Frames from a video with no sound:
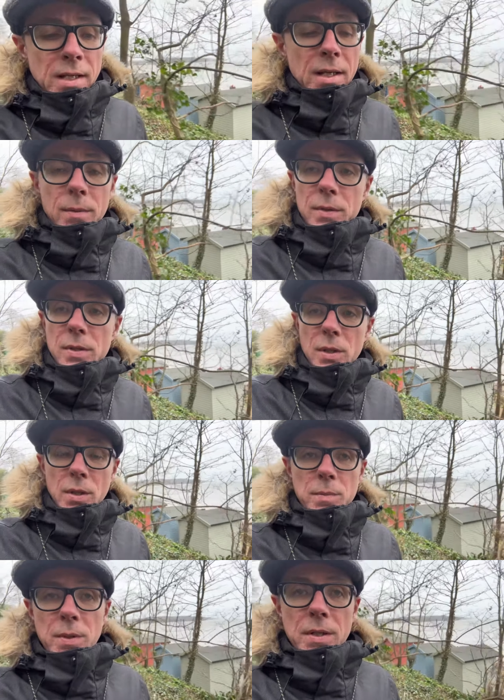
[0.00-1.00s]
it was
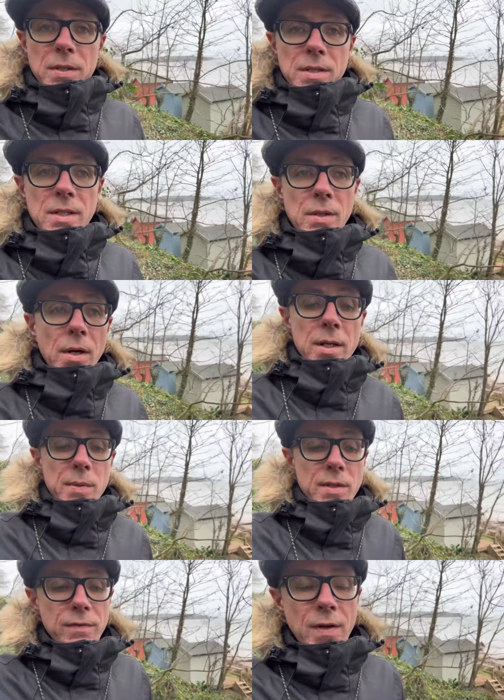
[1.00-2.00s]
good because not only
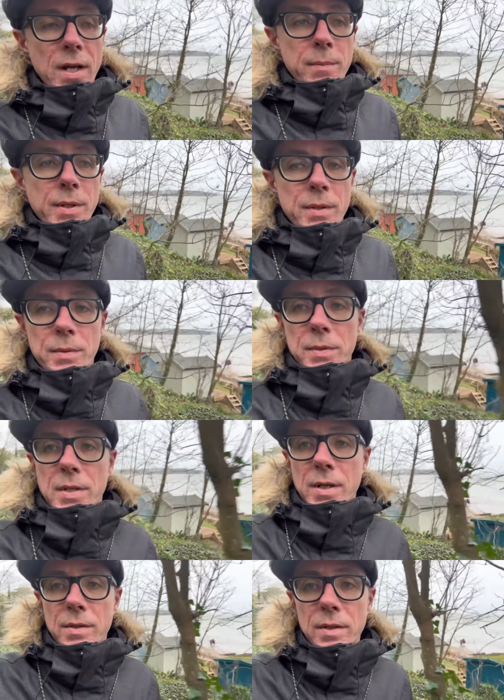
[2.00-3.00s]
was it fun, but it
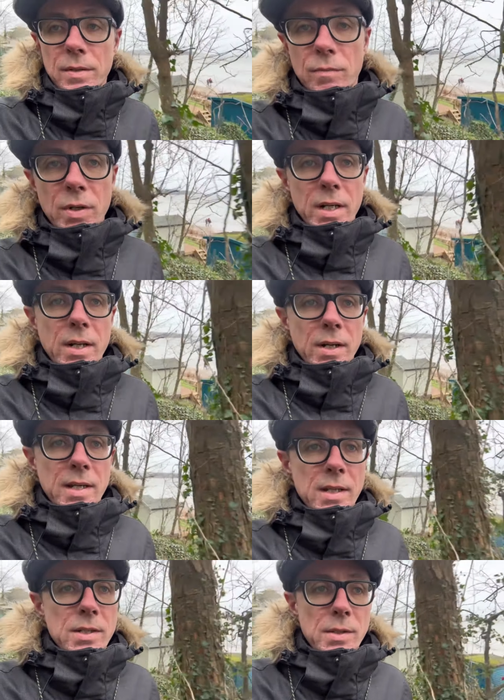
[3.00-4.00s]
also it really kind of
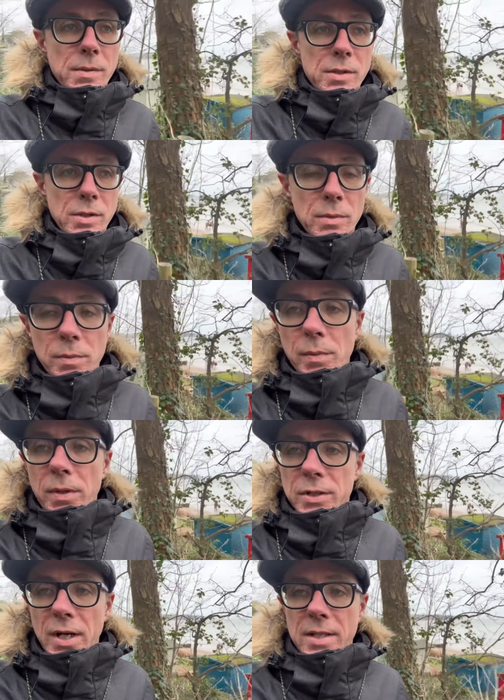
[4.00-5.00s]
gets you in tune with what
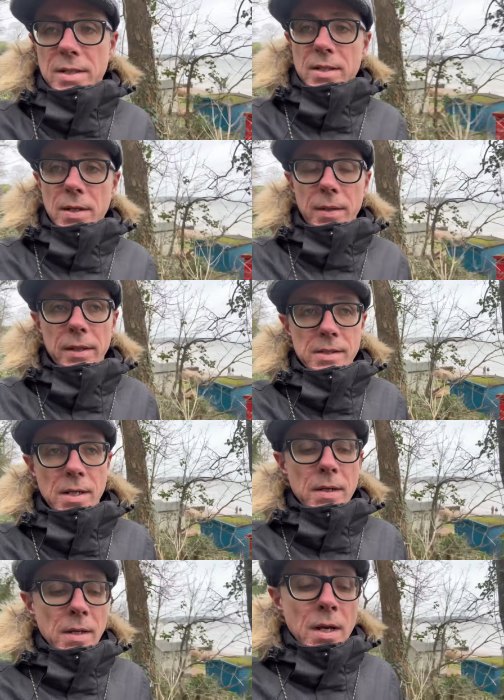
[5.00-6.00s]
the chassis is doing. So